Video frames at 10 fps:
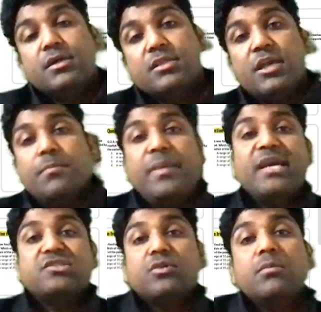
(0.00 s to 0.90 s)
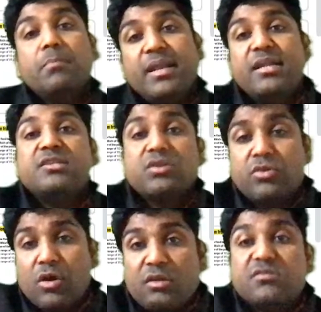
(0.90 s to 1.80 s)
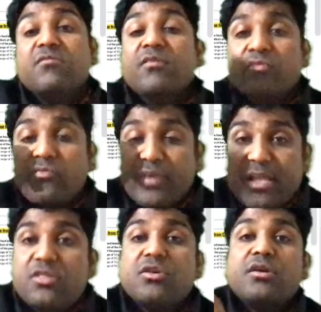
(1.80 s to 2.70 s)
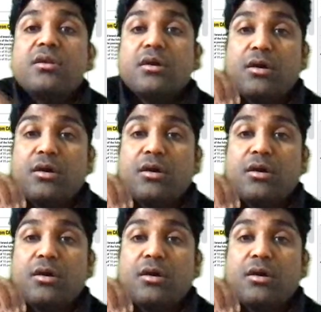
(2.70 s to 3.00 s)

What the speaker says: they are based on millions of dollars of venture